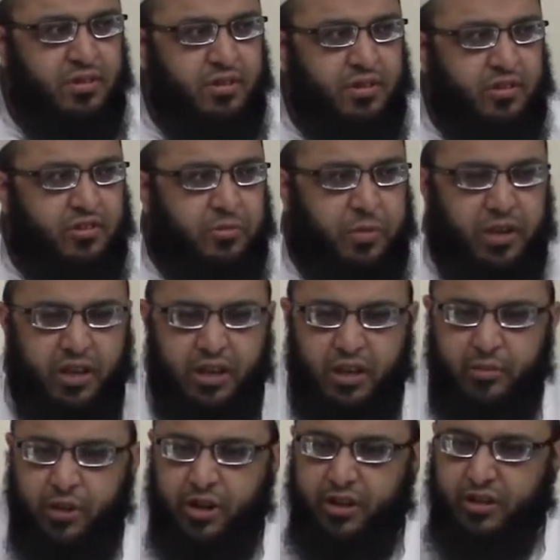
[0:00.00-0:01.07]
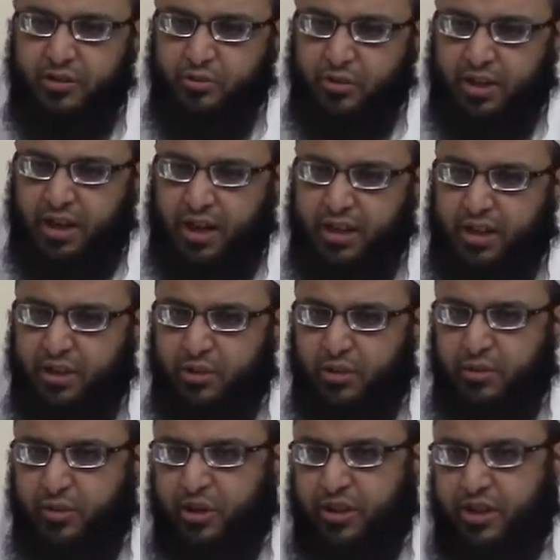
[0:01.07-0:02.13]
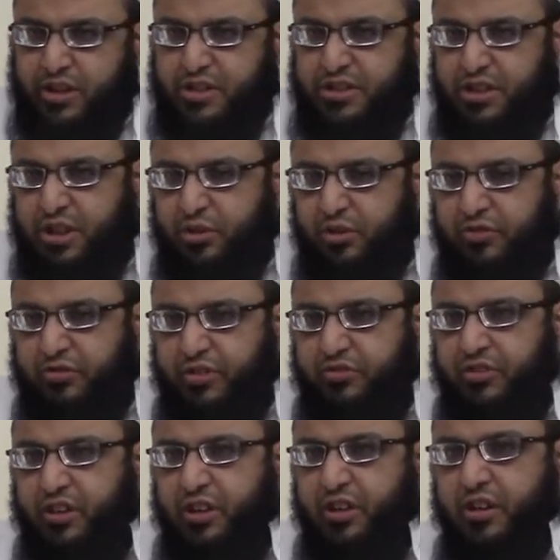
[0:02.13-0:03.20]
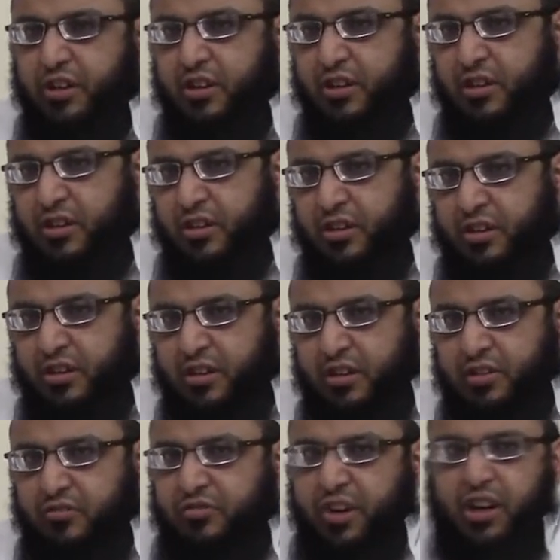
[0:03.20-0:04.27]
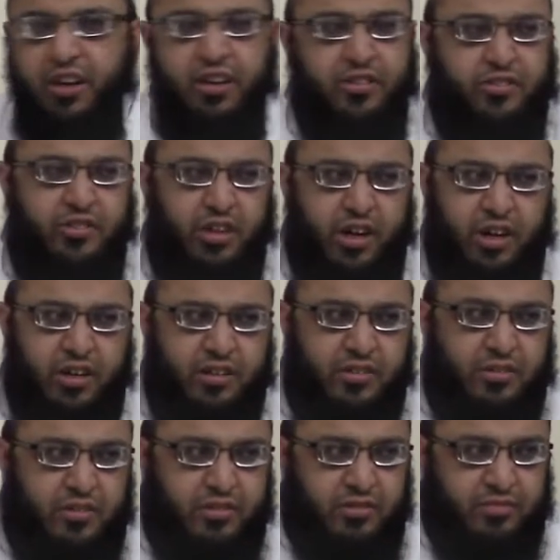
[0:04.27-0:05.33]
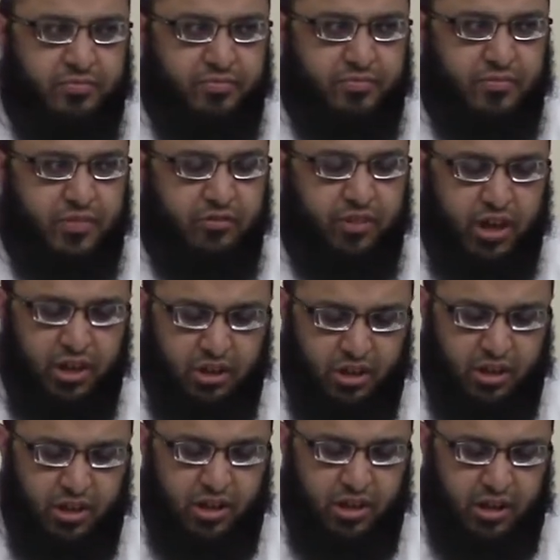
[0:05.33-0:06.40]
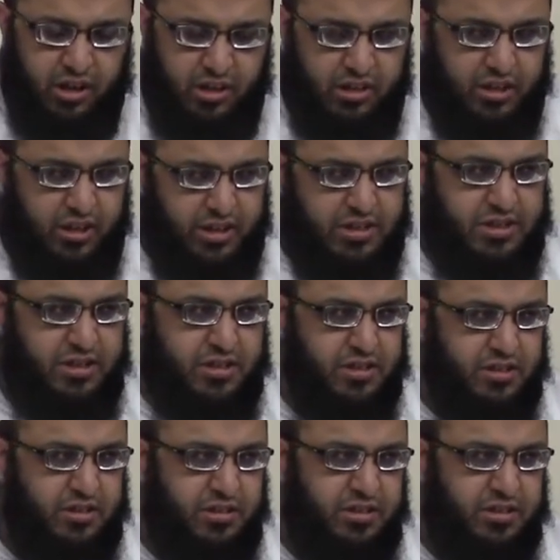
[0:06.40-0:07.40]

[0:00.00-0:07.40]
Speaking about, there's one hadith with about 13 or 15 various signs, a very long list.